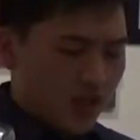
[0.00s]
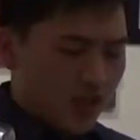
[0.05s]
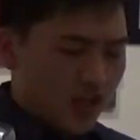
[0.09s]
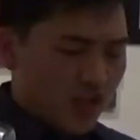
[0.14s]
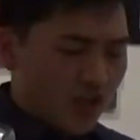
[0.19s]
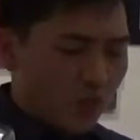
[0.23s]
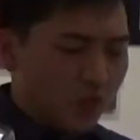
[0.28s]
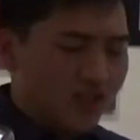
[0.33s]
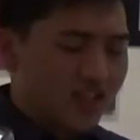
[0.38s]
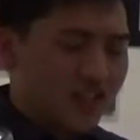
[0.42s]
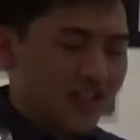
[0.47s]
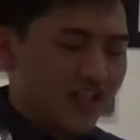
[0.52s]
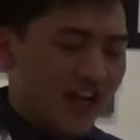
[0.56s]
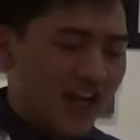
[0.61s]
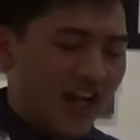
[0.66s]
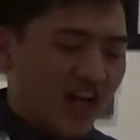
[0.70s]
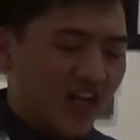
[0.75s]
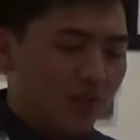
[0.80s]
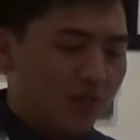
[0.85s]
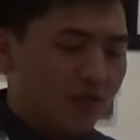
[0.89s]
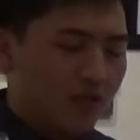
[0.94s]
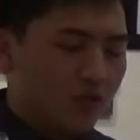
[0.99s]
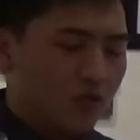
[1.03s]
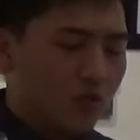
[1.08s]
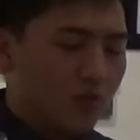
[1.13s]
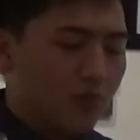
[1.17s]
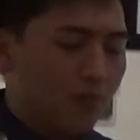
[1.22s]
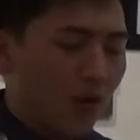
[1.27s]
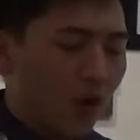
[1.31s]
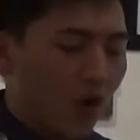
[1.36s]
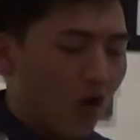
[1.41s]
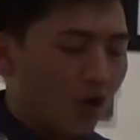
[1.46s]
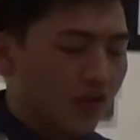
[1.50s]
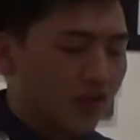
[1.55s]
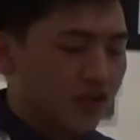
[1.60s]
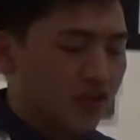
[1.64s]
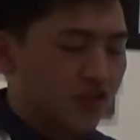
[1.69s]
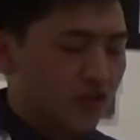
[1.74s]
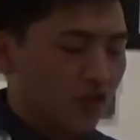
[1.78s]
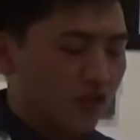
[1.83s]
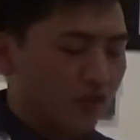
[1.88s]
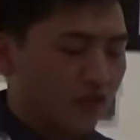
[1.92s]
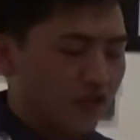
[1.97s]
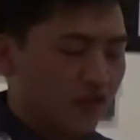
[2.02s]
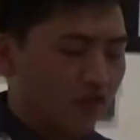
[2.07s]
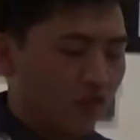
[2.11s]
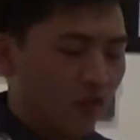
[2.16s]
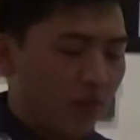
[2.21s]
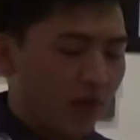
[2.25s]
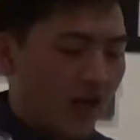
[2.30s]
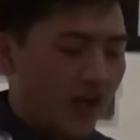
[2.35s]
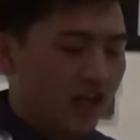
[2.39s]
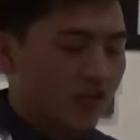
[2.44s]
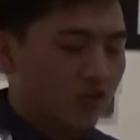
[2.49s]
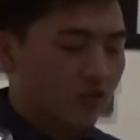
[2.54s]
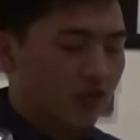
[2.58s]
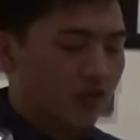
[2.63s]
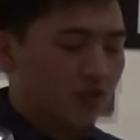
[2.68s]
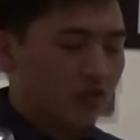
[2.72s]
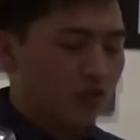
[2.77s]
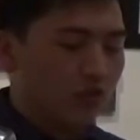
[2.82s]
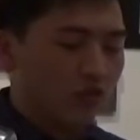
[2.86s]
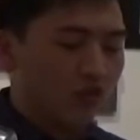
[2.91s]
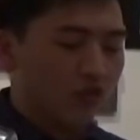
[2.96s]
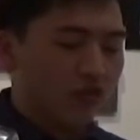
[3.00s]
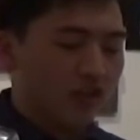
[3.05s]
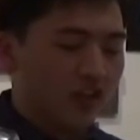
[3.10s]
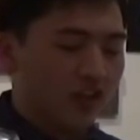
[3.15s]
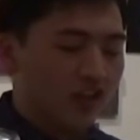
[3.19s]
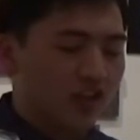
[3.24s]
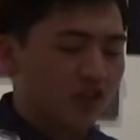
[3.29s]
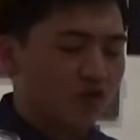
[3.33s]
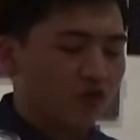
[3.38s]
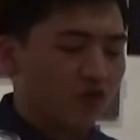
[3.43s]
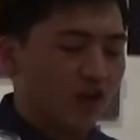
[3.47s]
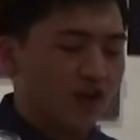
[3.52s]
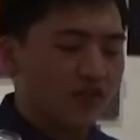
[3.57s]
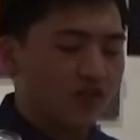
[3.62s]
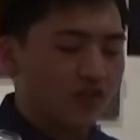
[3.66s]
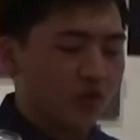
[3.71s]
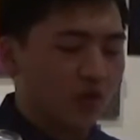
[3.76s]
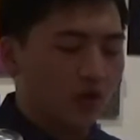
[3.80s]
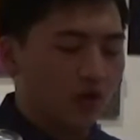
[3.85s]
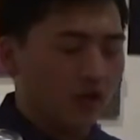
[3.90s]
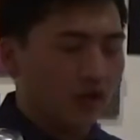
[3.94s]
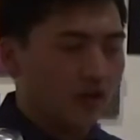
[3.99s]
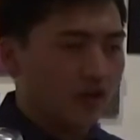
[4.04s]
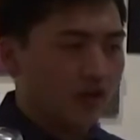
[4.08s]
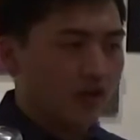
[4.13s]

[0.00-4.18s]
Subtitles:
It was the enemy who barred the servants from entering through the villa's front door